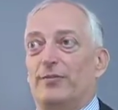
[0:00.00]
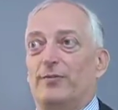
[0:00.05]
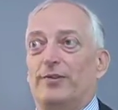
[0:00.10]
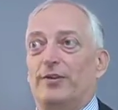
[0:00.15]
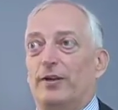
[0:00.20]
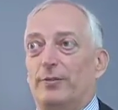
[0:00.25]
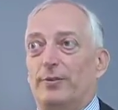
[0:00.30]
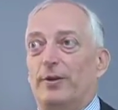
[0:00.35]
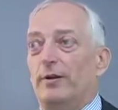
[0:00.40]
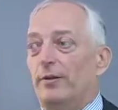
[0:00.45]

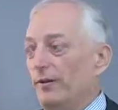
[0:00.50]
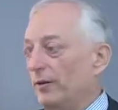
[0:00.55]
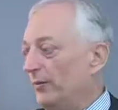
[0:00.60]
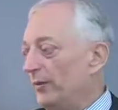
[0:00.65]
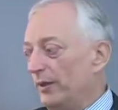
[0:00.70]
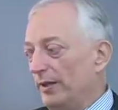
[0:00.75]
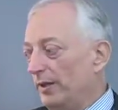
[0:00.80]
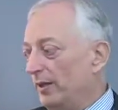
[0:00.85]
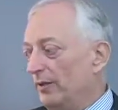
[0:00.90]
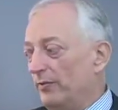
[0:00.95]
Siberia,
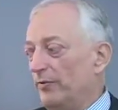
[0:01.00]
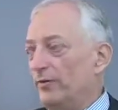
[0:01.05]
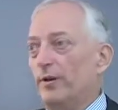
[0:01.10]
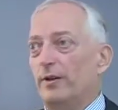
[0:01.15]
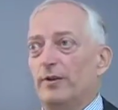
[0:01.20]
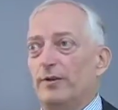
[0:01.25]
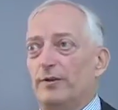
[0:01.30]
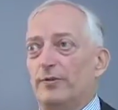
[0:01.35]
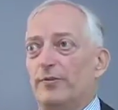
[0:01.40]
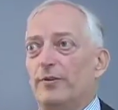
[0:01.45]
where they have
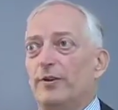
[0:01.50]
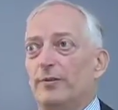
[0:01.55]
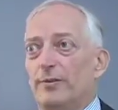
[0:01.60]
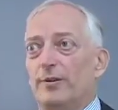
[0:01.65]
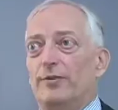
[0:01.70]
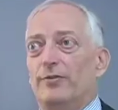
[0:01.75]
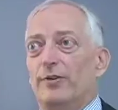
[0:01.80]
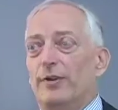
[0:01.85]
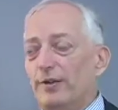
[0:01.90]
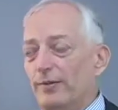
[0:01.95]
trillions of
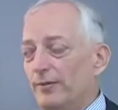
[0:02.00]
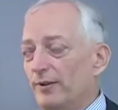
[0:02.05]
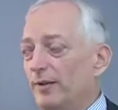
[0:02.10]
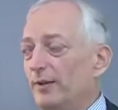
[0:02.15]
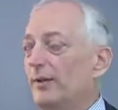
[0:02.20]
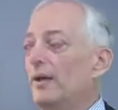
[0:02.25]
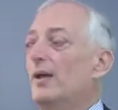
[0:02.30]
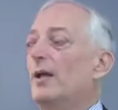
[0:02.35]
cubic feet of it,